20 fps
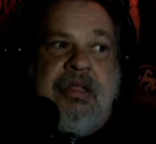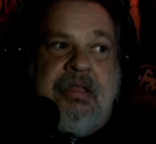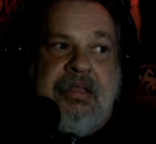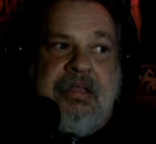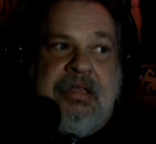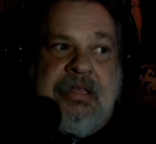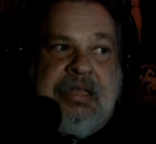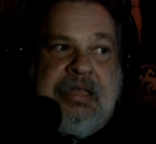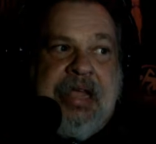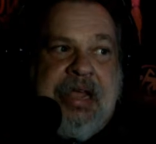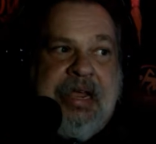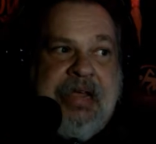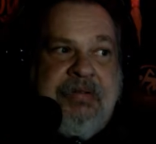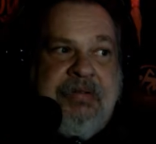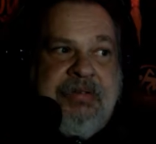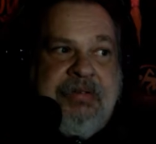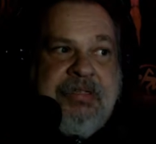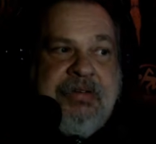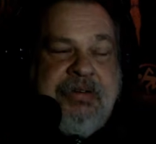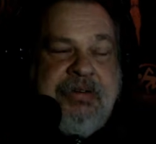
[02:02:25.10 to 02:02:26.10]
that he
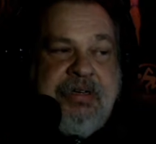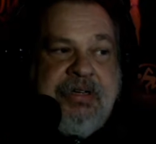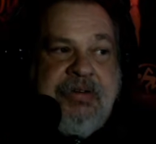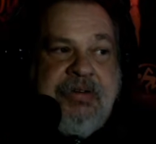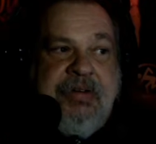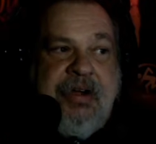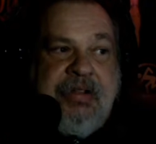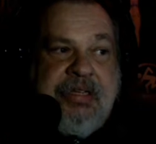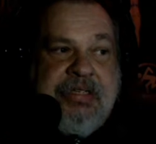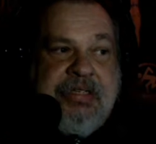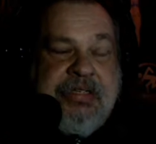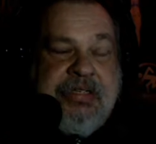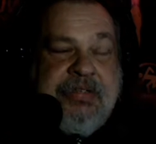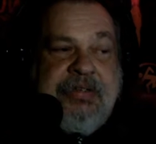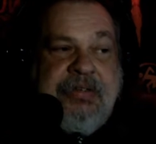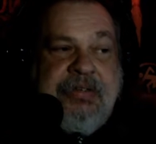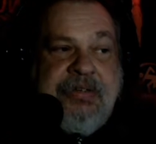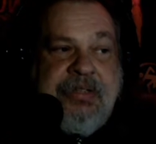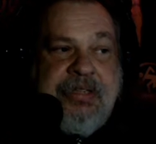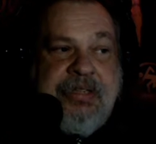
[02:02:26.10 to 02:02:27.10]
was going to do all these
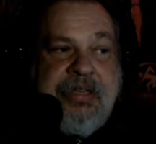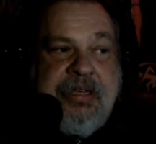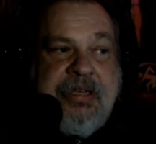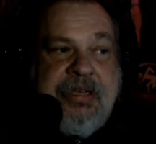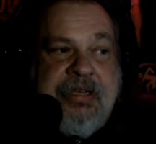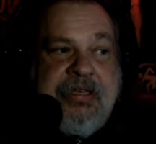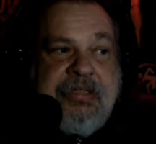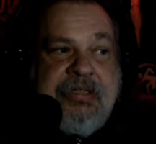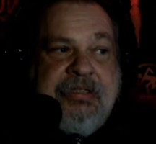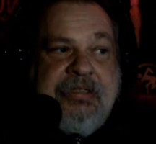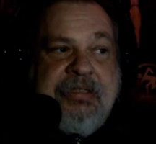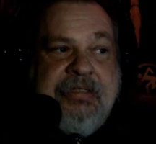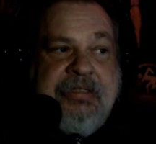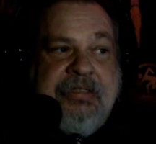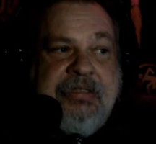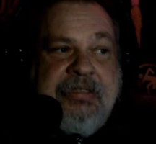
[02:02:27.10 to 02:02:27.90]
cool things.